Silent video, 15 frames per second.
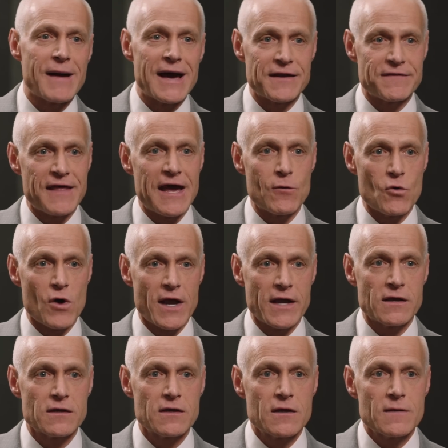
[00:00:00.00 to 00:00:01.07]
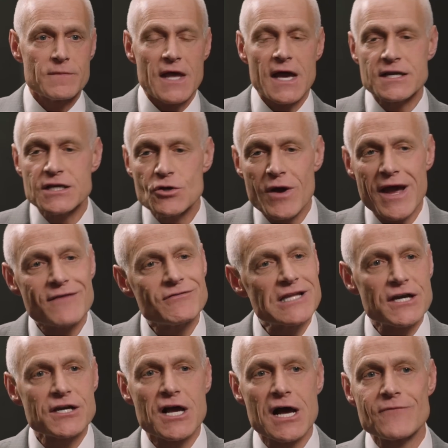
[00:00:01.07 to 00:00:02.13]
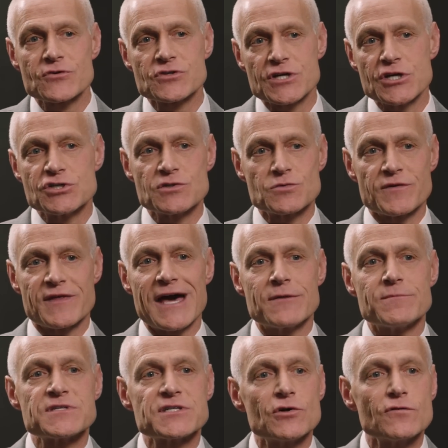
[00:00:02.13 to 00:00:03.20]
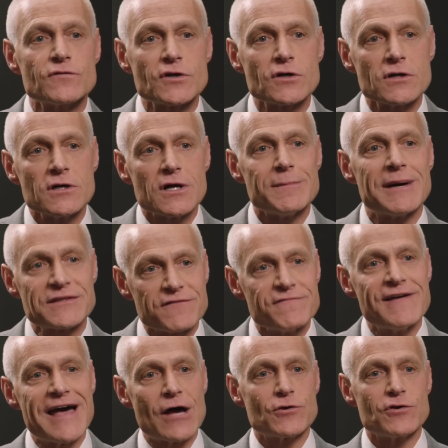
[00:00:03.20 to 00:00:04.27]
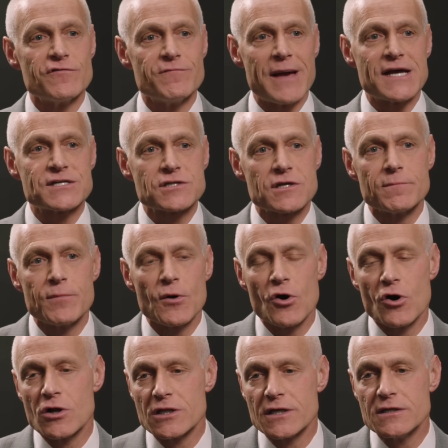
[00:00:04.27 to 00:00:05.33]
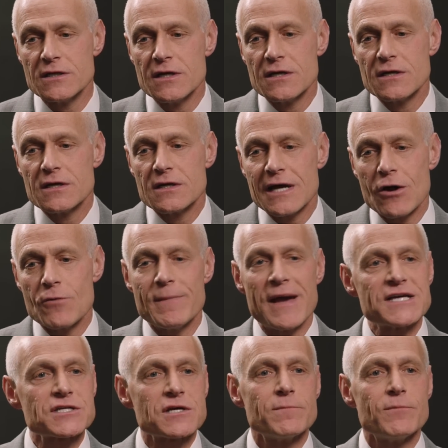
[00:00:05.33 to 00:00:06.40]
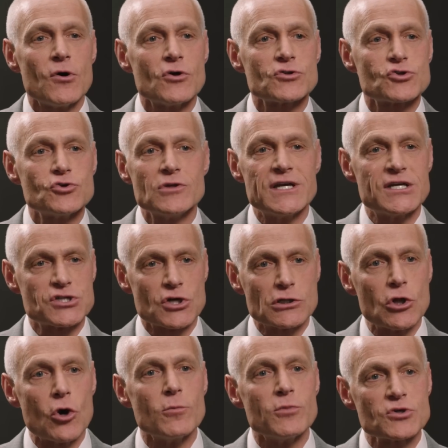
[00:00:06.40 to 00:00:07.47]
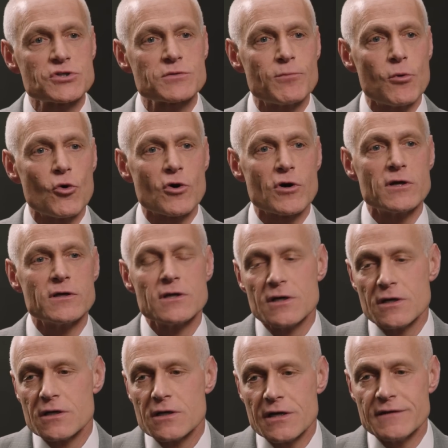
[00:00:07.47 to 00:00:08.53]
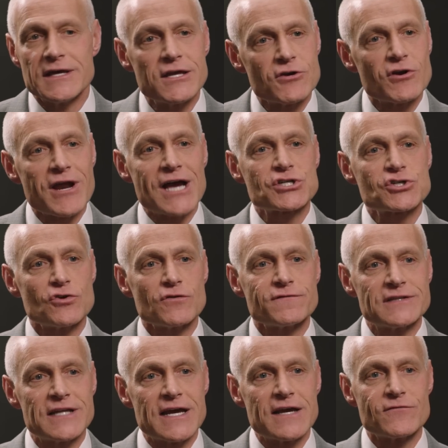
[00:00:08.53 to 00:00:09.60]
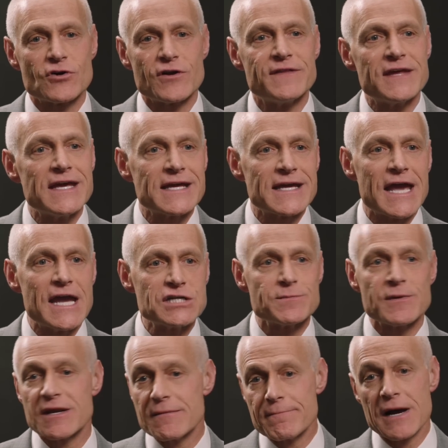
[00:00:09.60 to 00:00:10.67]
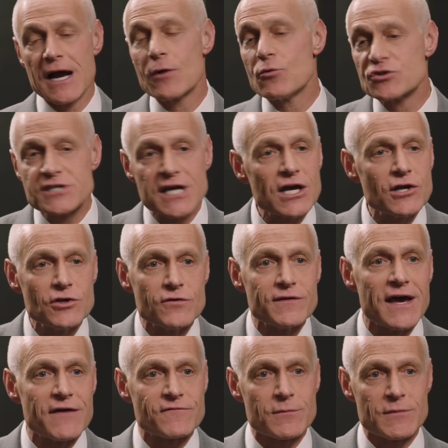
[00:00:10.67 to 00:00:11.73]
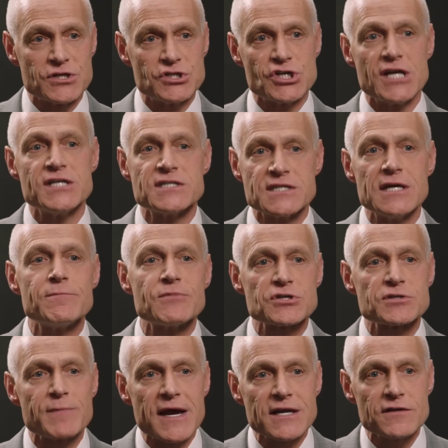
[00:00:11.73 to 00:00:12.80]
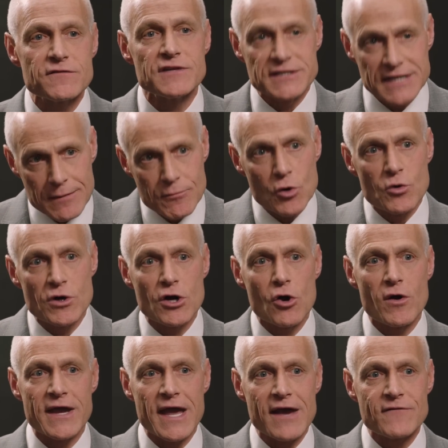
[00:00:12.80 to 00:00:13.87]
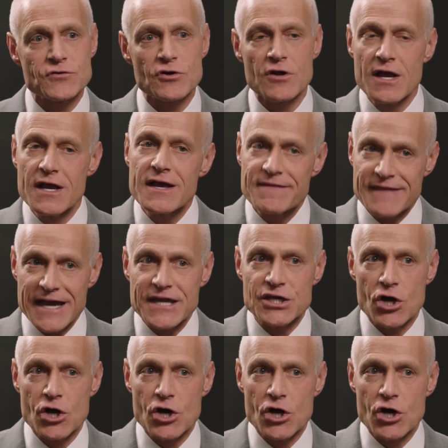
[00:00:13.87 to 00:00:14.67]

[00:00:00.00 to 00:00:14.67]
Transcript: about it that way. And you know, I have a lot of conversations with Adam Silver about the value of basketball and how basketball truly is a global sport and the international flavor and the engagement. And I will tell you that from a Gen Z perspective, the demo we're going after, that